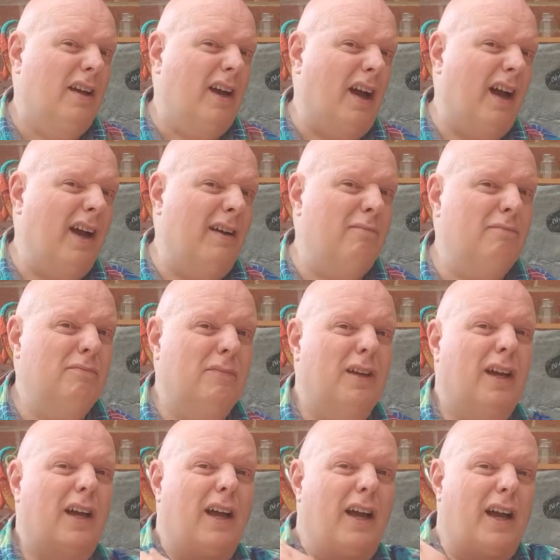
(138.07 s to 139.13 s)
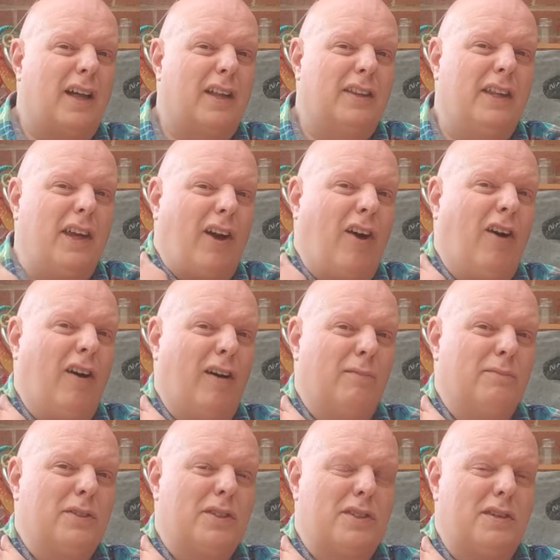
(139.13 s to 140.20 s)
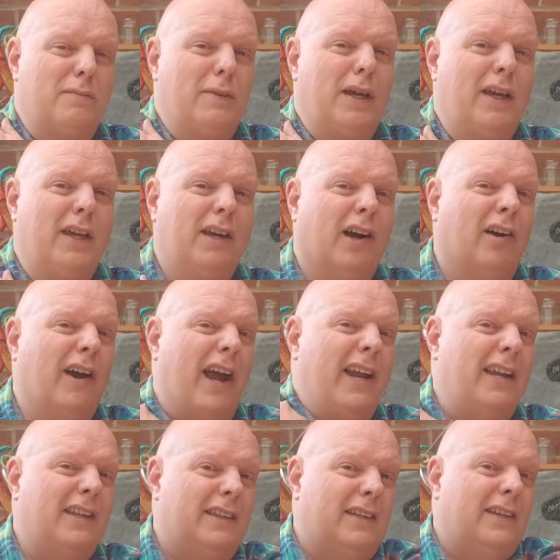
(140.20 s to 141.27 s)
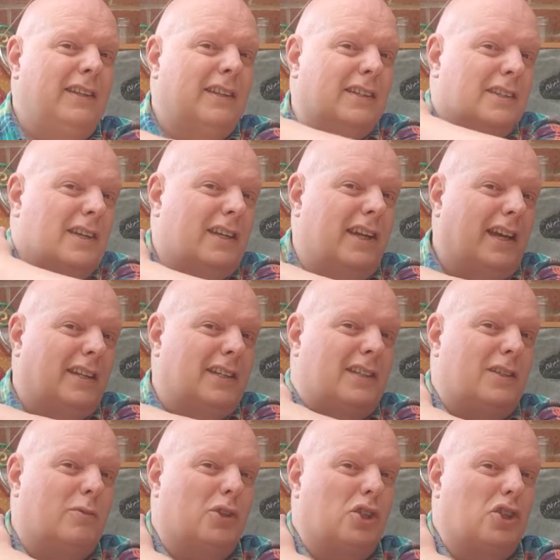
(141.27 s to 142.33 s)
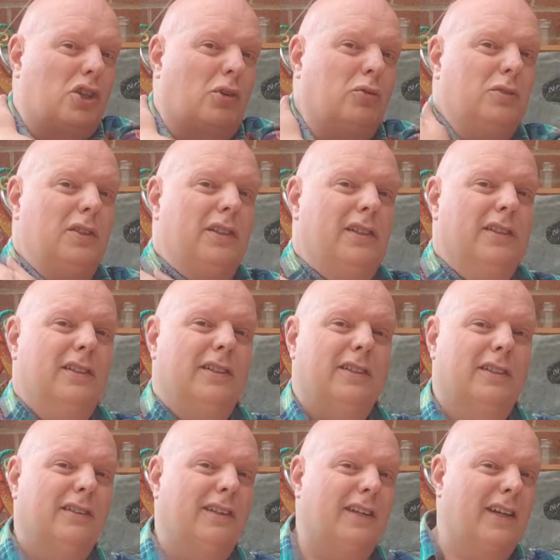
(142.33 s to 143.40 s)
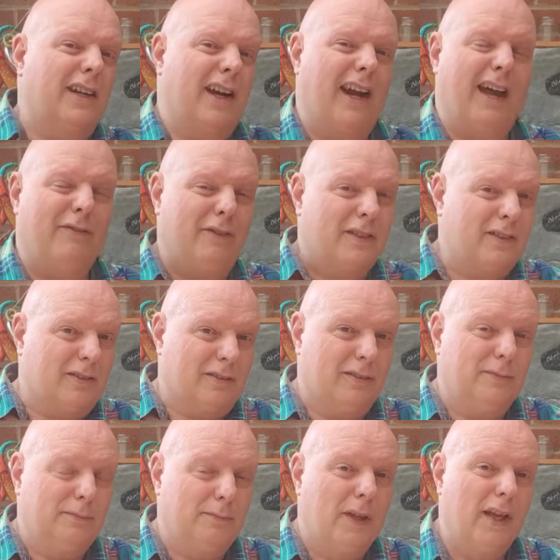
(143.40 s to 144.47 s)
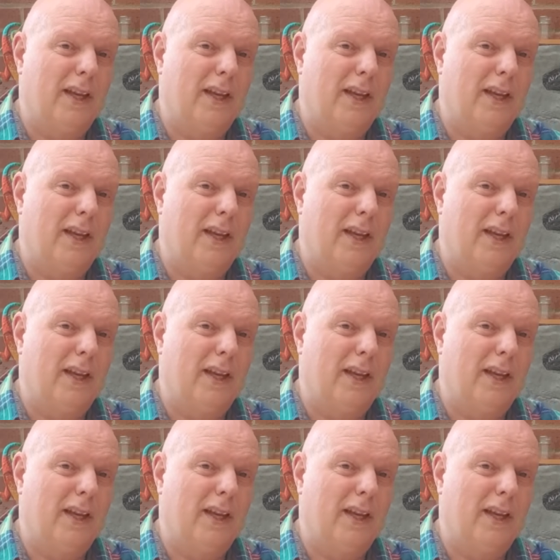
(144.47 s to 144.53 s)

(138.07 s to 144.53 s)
The arms to me are anything that's connected to a shoulder girdle and a clavicle.